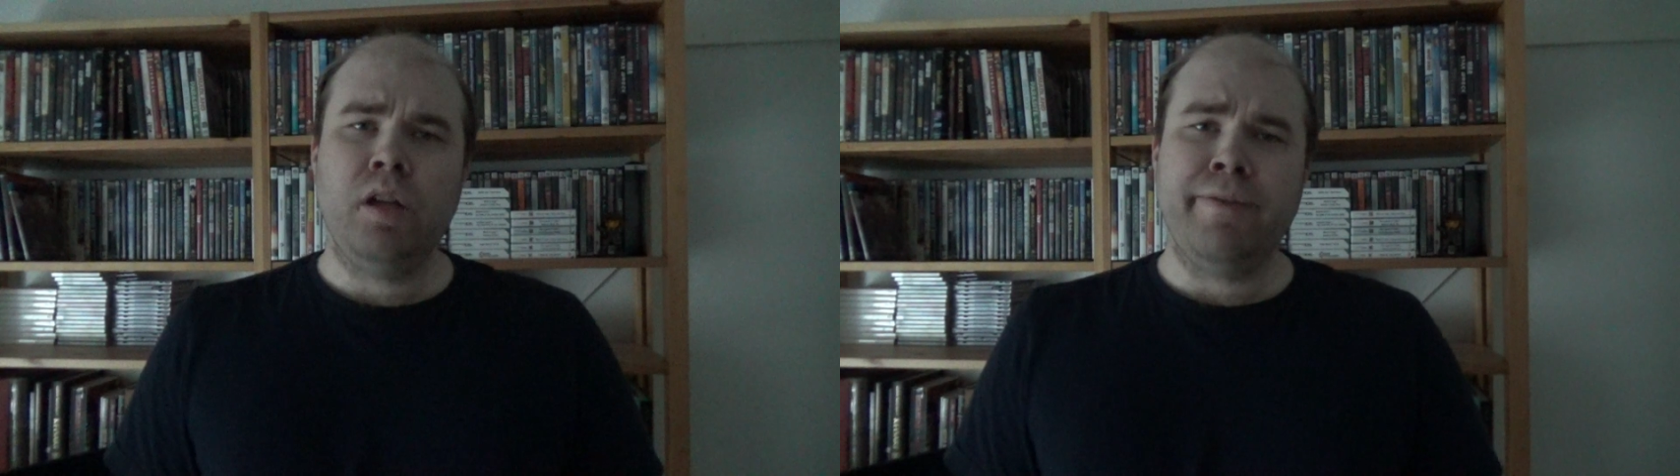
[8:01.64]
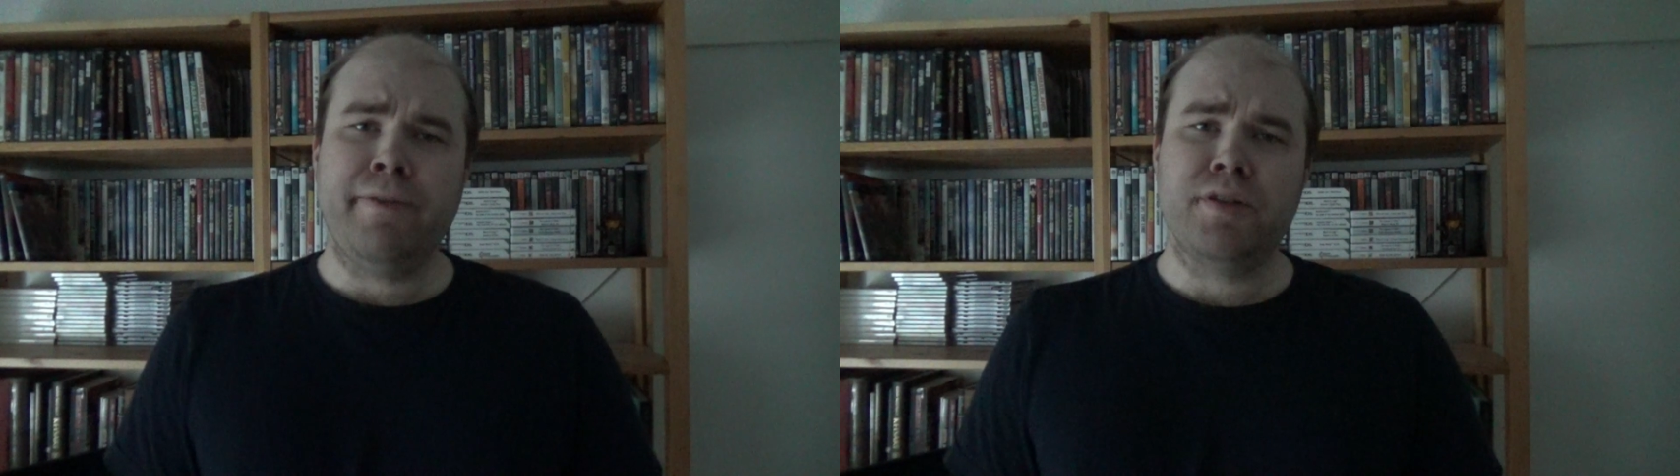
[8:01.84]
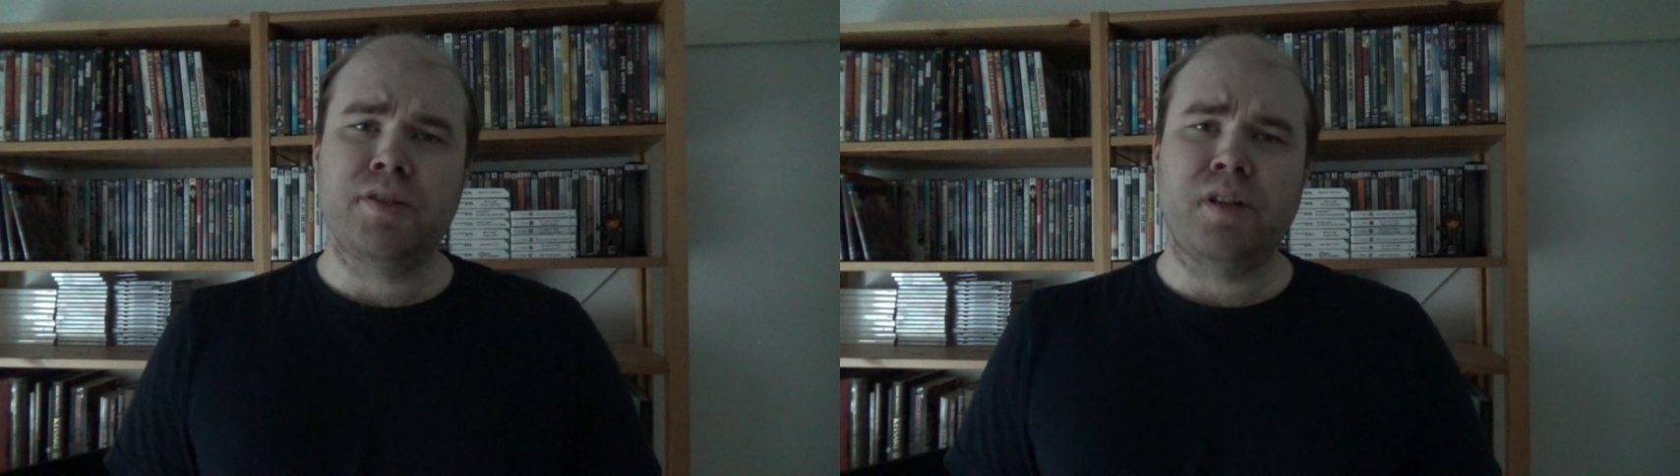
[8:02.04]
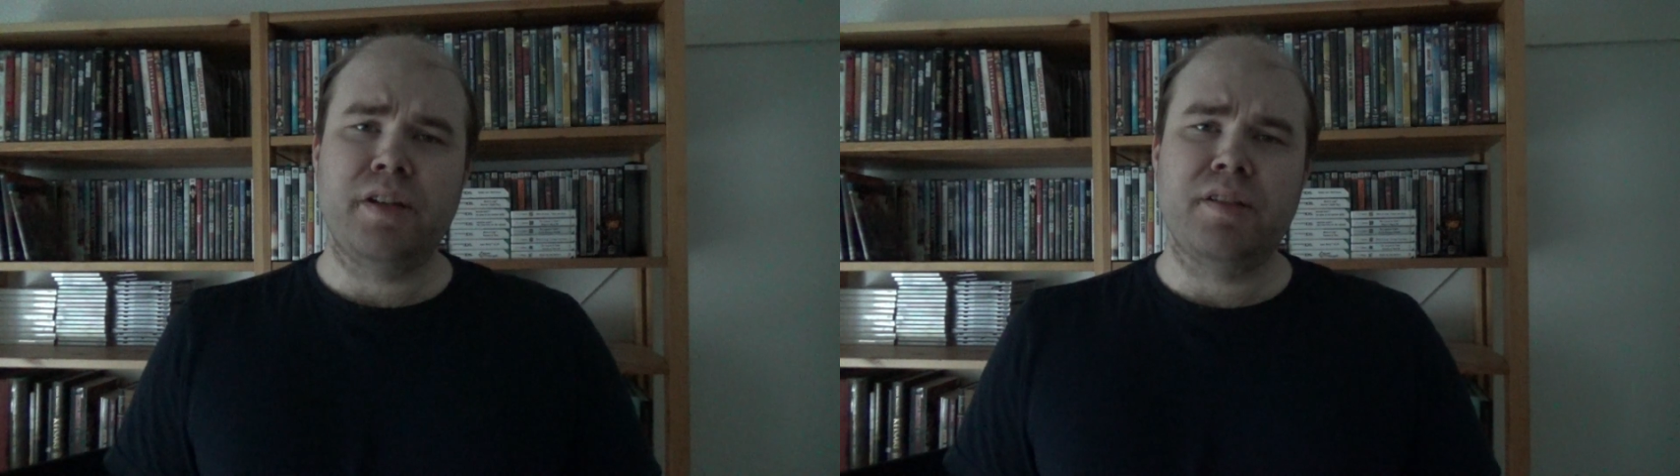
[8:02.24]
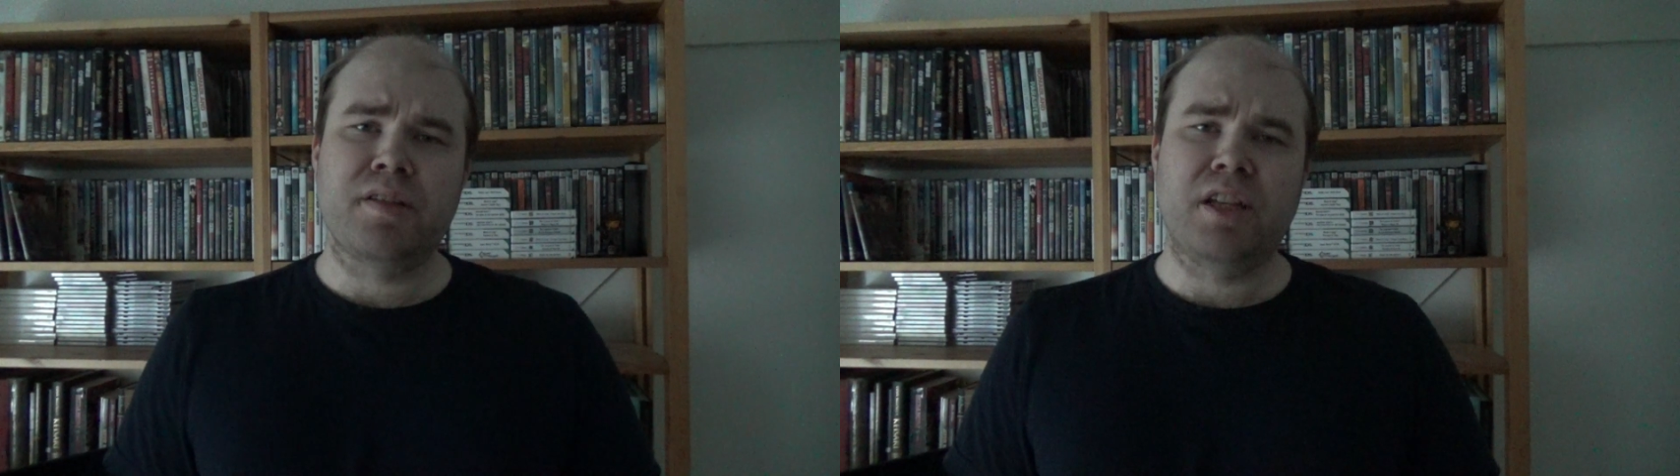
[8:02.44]
I first
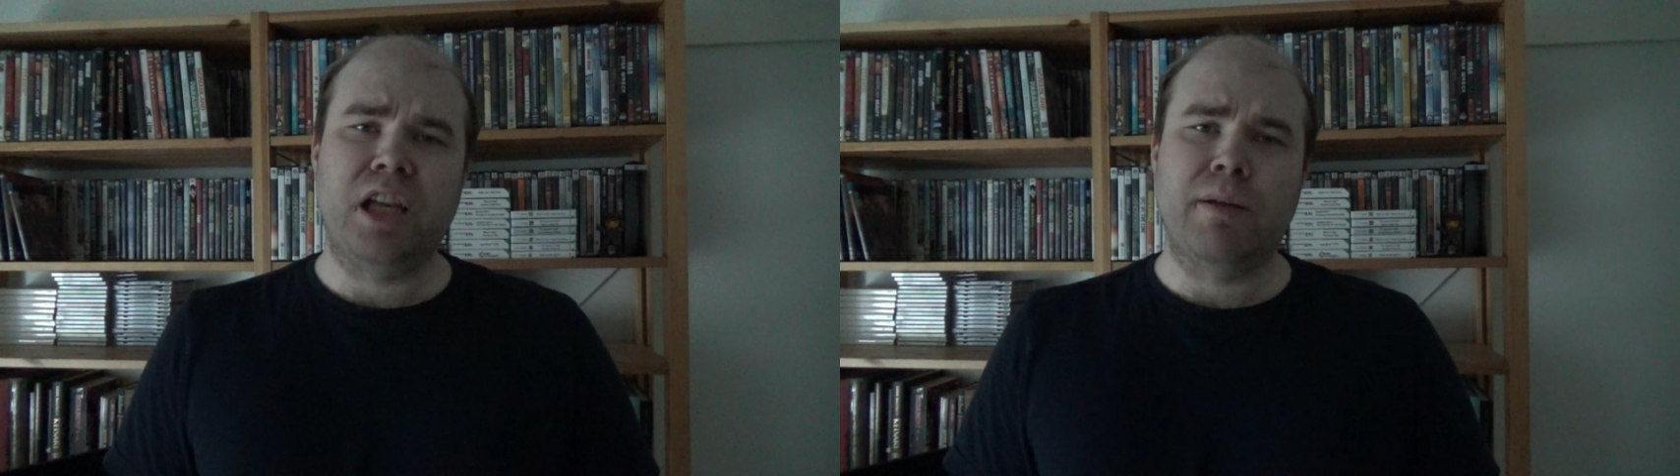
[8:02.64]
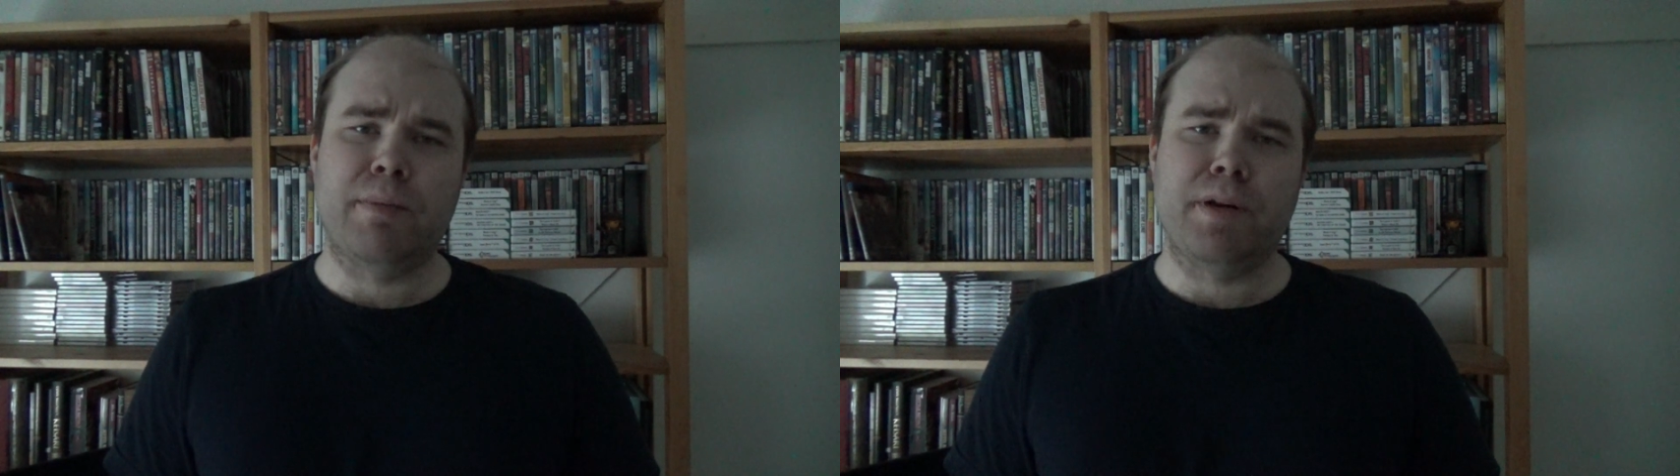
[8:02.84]
tried this game